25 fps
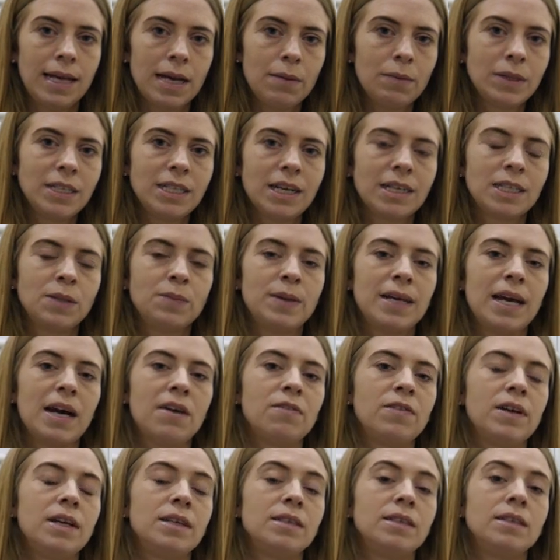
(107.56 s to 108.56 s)
Image
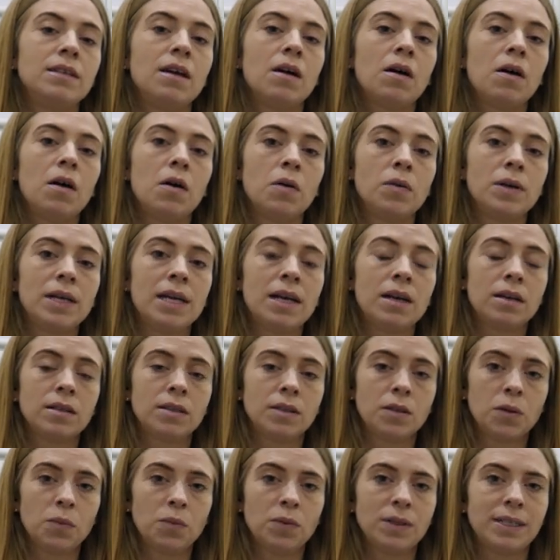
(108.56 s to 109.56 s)
SPF is not only a
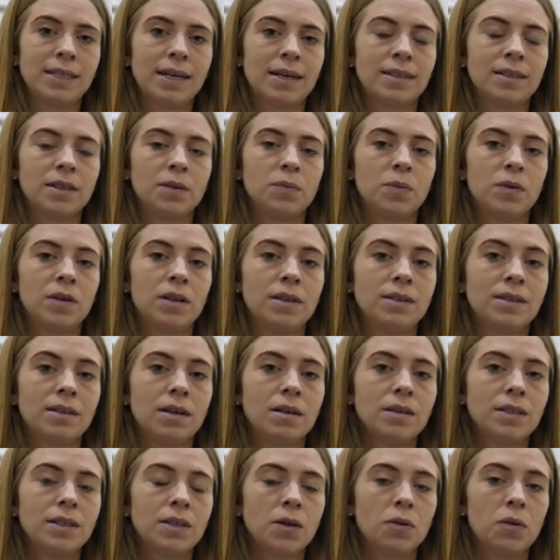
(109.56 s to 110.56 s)
sun protector, but it's
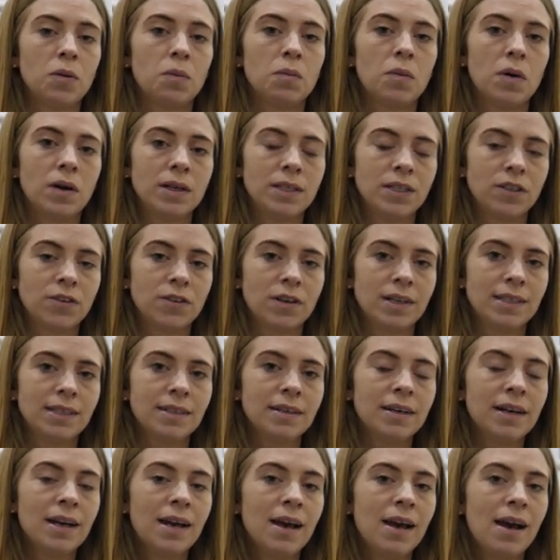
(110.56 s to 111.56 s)
also a
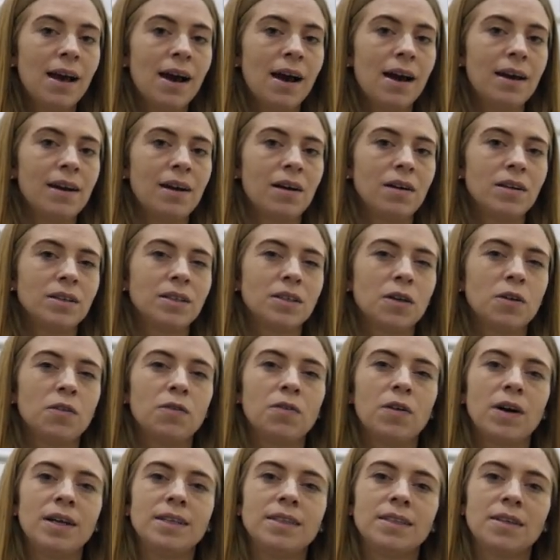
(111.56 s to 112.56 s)
moisturizer, and it also
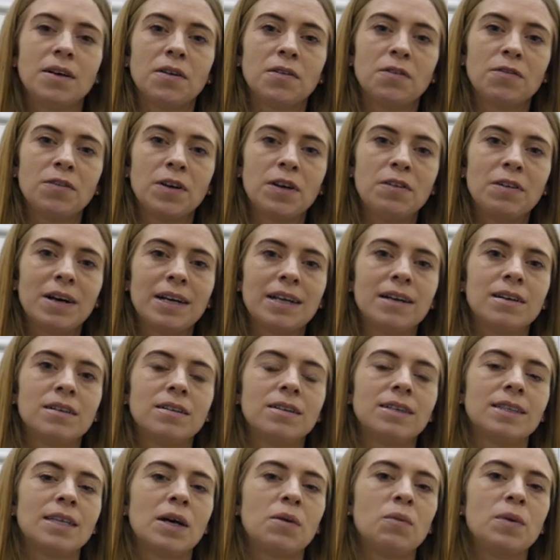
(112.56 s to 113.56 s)
fights off free
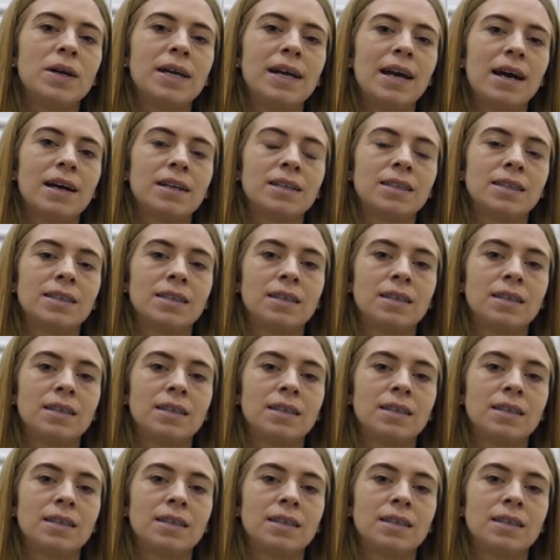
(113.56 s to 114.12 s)
radicals that we get